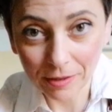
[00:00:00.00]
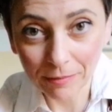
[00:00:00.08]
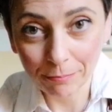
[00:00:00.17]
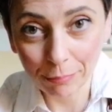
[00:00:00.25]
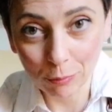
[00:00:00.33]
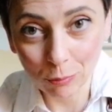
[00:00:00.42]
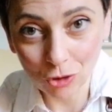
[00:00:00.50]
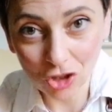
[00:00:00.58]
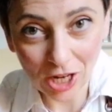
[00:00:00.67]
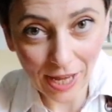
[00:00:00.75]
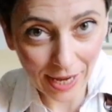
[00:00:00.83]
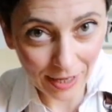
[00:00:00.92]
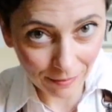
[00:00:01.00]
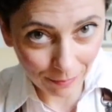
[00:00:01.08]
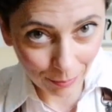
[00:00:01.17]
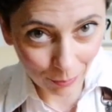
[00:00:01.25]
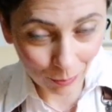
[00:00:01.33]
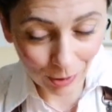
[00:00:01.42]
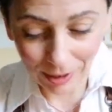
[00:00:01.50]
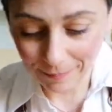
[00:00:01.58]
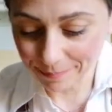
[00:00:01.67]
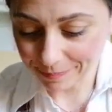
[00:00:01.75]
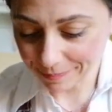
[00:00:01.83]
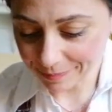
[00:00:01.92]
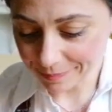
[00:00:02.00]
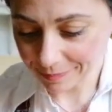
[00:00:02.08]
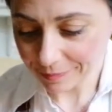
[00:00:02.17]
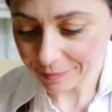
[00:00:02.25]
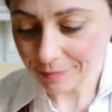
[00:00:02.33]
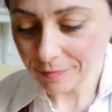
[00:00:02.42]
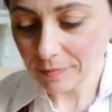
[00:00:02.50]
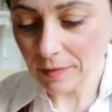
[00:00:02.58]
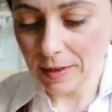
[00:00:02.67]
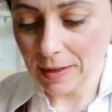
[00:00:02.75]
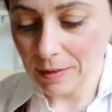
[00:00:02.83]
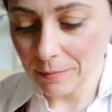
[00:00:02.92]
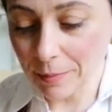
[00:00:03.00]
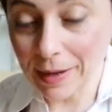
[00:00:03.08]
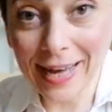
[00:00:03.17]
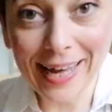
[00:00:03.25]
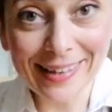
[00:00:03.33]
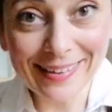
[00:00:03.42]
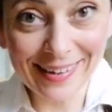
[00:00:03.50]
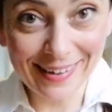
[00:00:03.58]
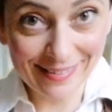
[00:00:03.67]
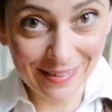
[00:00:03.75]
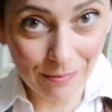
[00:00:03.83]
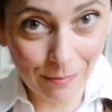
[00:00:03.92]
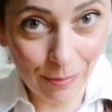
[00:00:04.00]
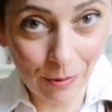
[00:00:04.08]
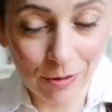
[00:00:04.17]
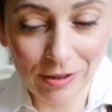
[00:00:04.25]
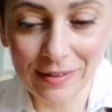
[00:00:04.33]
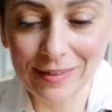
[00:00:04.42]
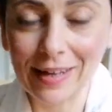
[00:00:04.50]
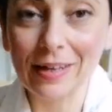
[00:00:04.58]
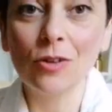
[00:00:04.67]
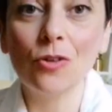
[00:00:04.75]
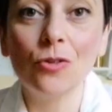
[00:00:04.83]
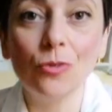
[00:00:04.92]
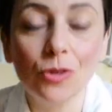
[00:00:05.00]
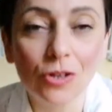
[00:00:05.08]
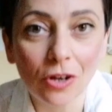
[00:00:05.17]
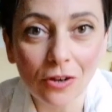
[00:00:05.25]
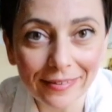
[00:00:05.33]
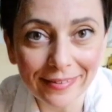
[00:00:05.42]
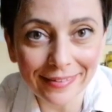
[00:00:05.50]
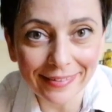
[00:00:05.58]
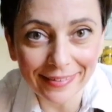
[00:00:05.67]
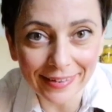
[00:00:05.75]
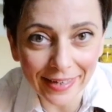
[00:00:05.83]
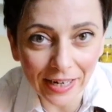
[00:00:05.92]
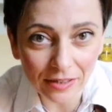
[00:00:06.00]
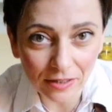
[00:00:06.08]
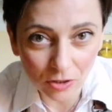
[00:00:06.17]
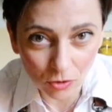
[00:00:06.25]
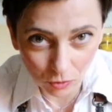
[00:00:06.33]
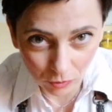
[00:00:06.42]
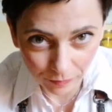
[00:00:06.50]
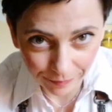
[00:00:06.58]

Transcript: Push and pull. But it's important, do not tear the dough.